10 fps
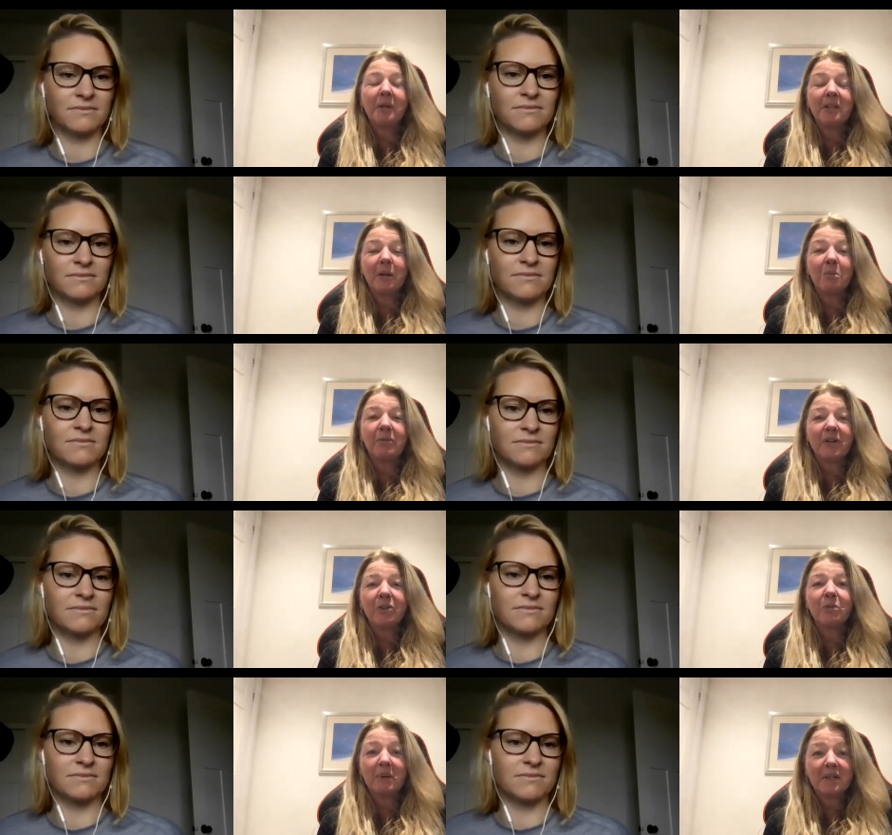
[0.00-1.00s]
Speaker 1: you know
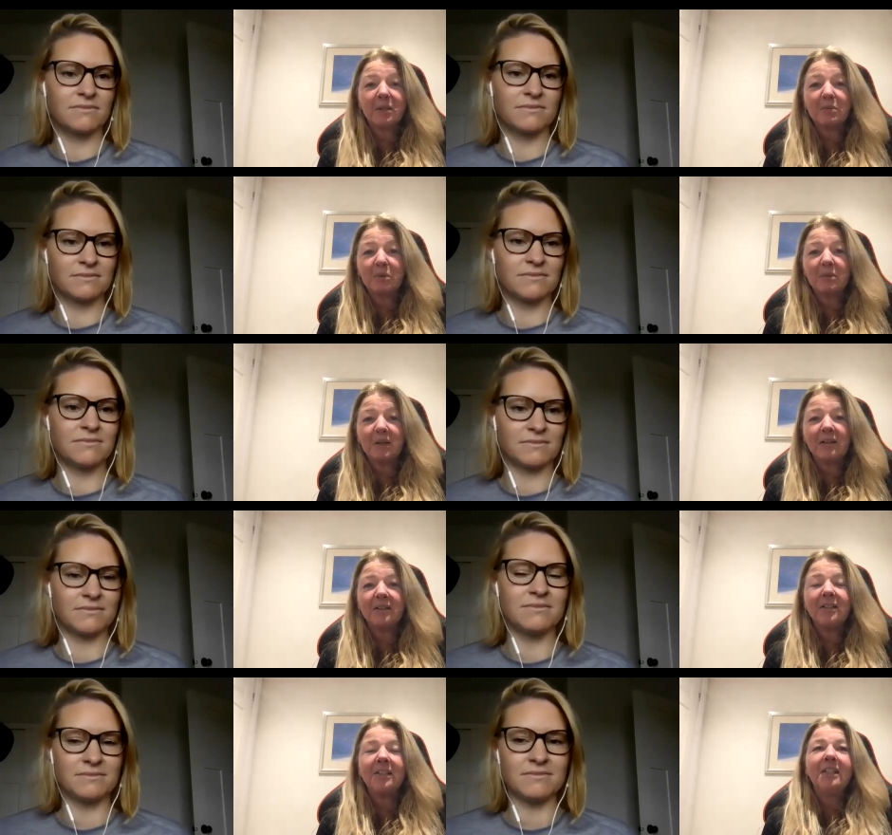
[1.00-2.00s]
professional basketball player
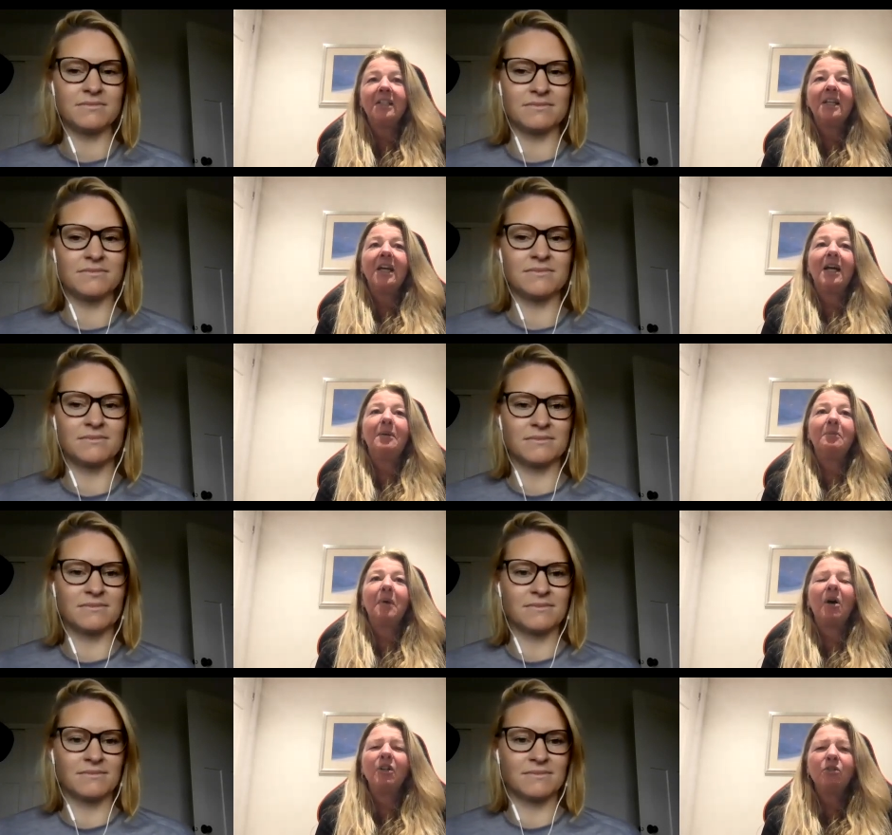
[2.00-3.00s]
mm-hmm. um
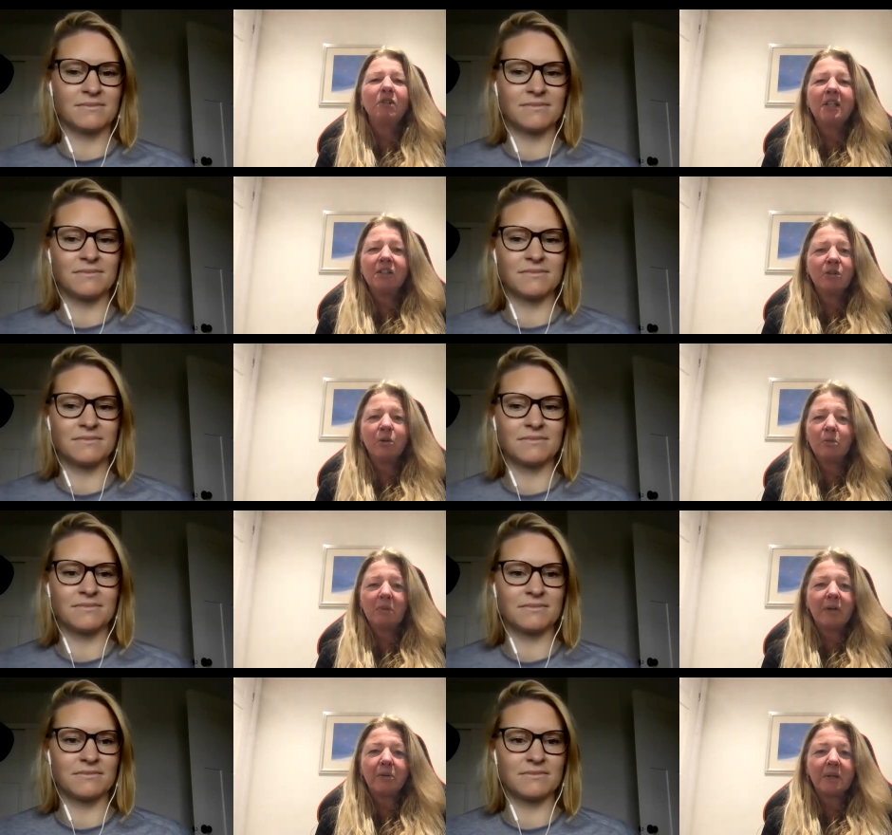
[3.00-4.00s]
are you really tall
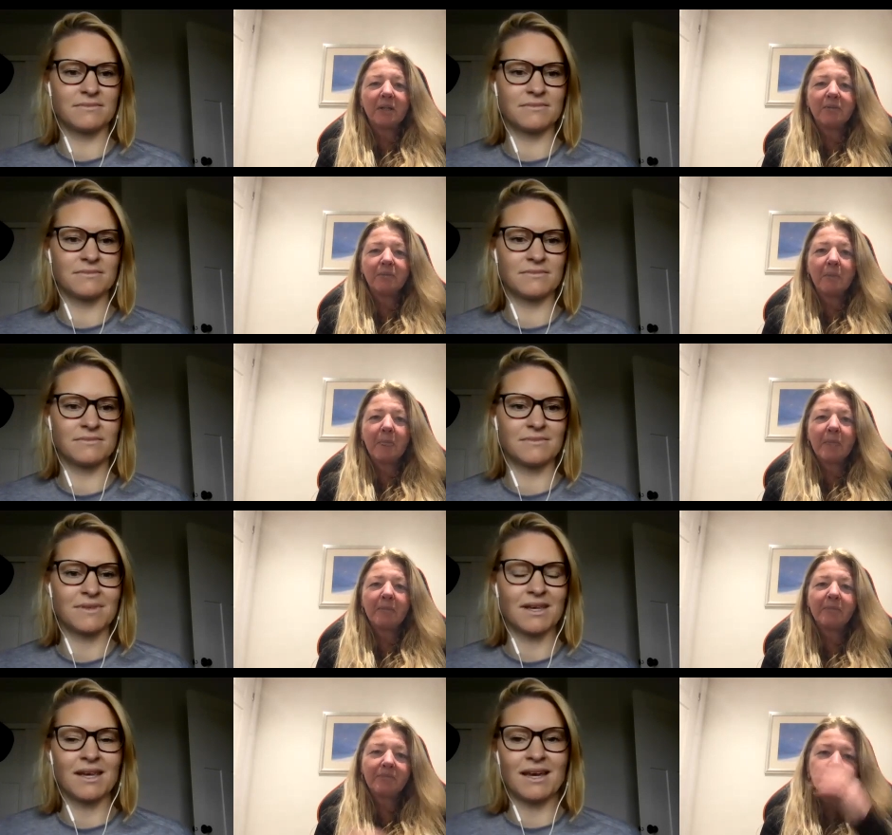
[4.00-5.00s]
by the way
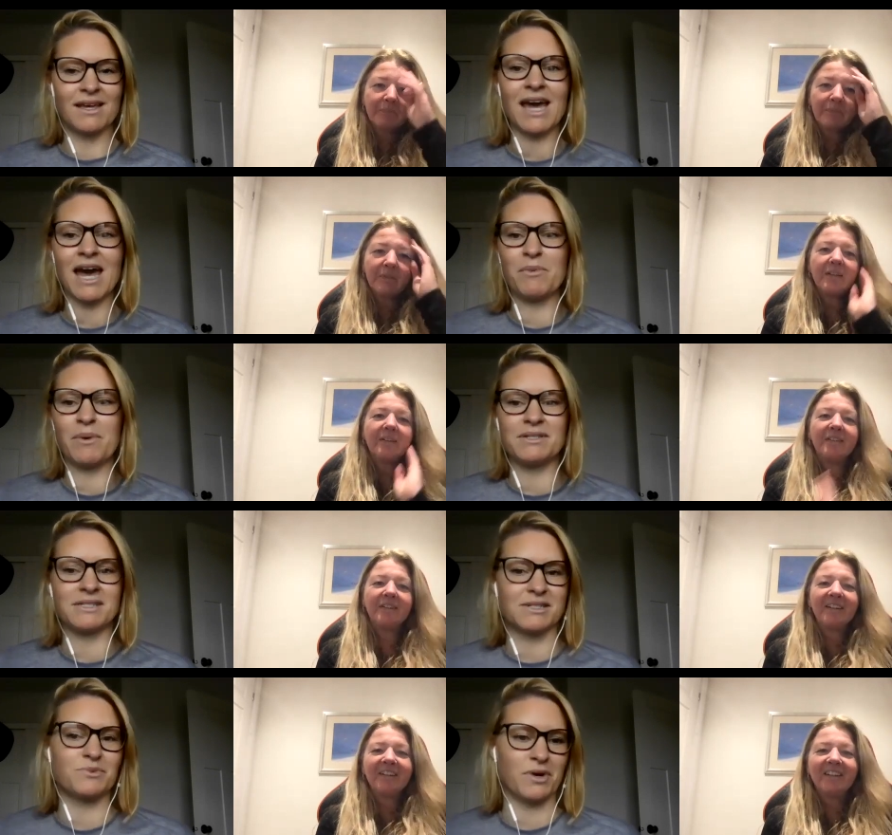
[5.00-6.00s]
yeah i'm about
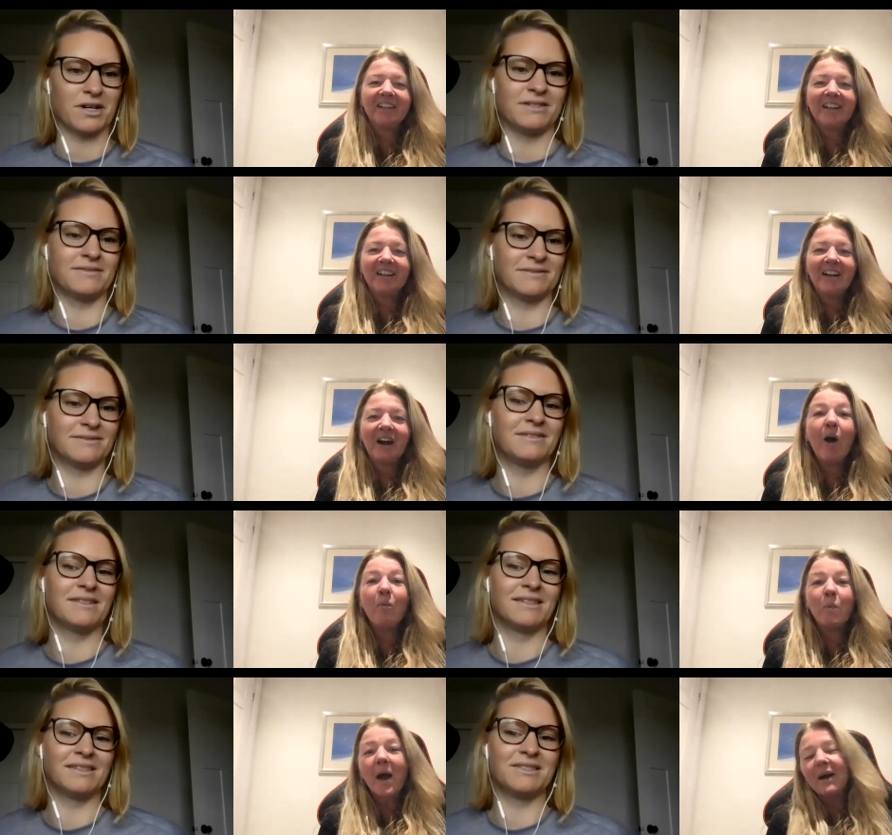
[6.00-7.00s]
Speaker 2: six one
Speaker 1: Oh
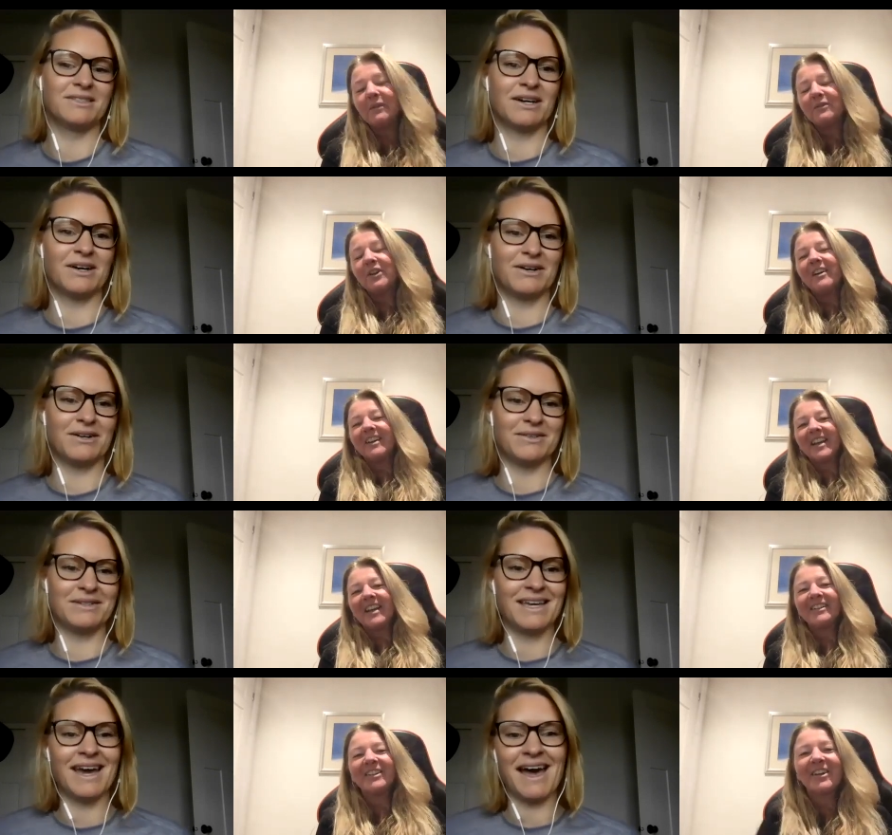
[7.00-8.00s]
wow! right, okay.
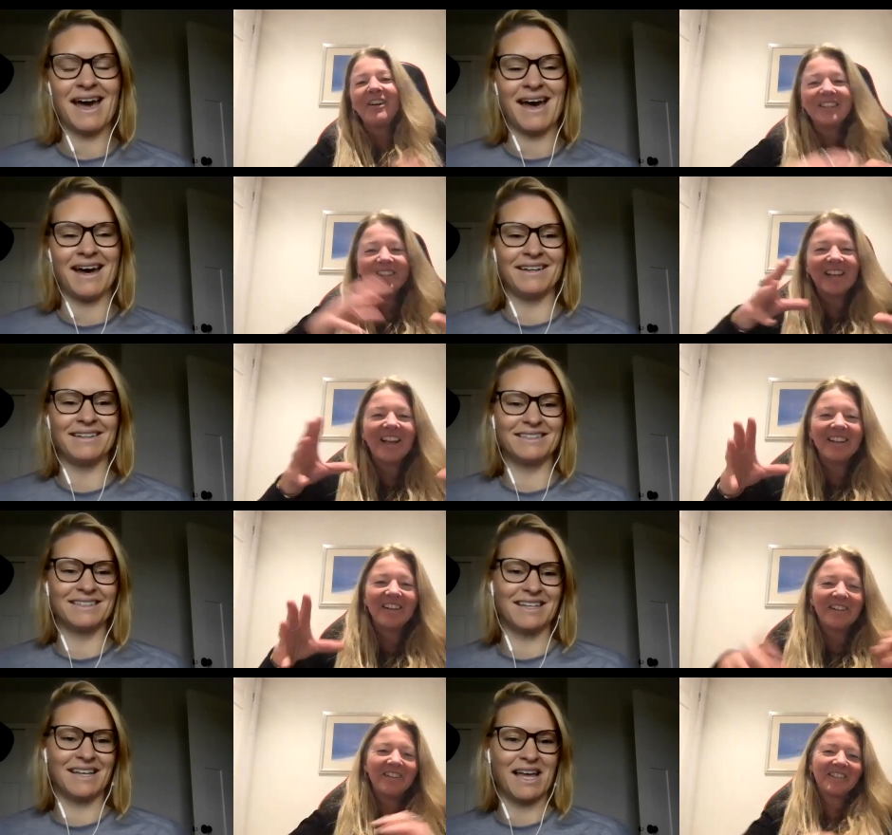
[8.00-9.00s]
Because yeah. I can't tell. I
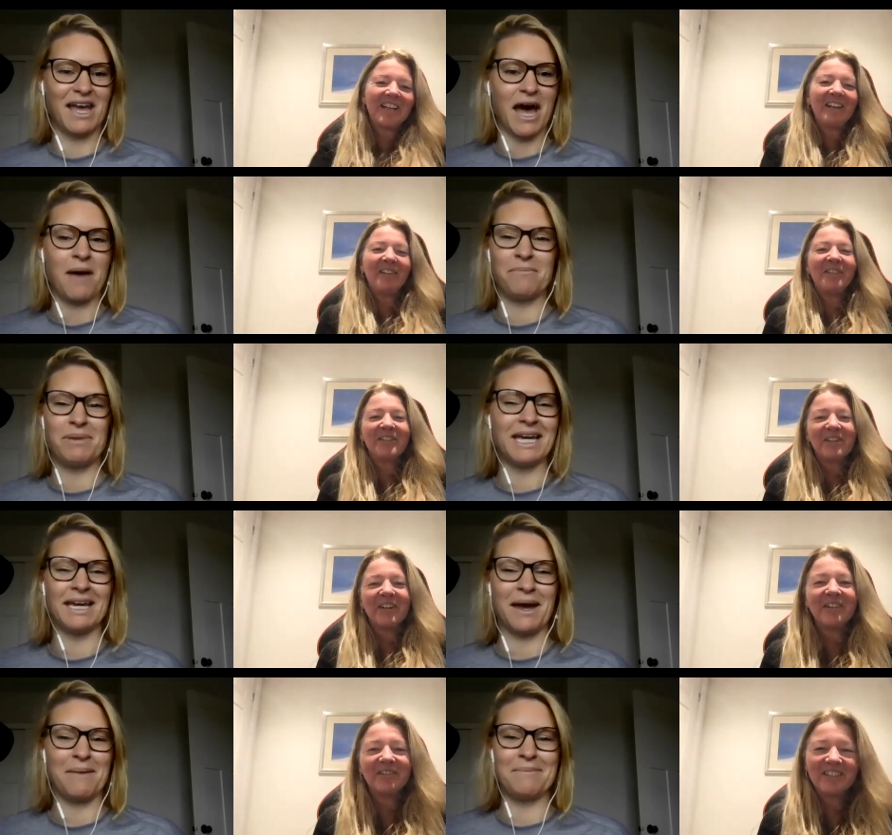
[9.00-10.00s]
can't tell. I'm big.
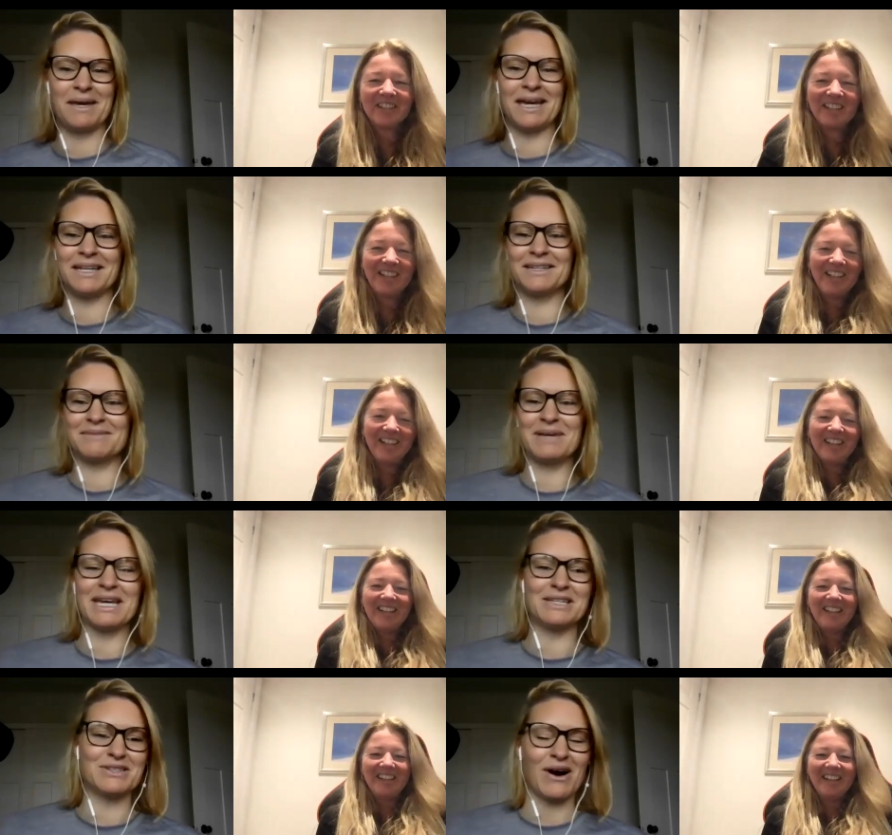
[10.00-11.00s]
Screen.
Speaker 2: I'm big and
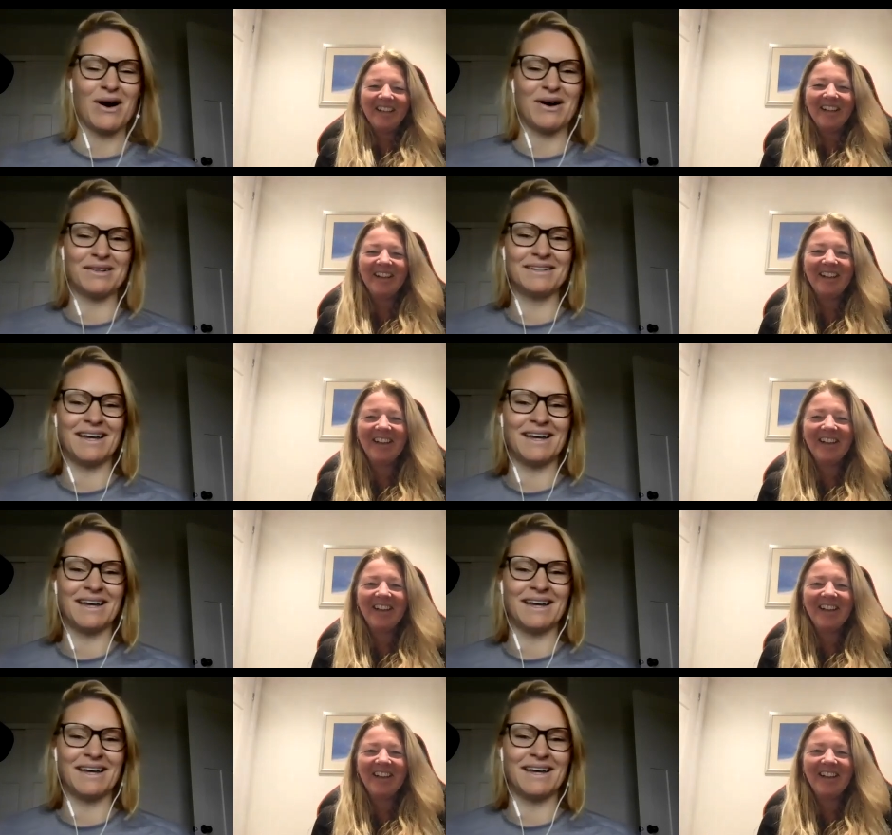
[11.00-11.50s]
big and tall.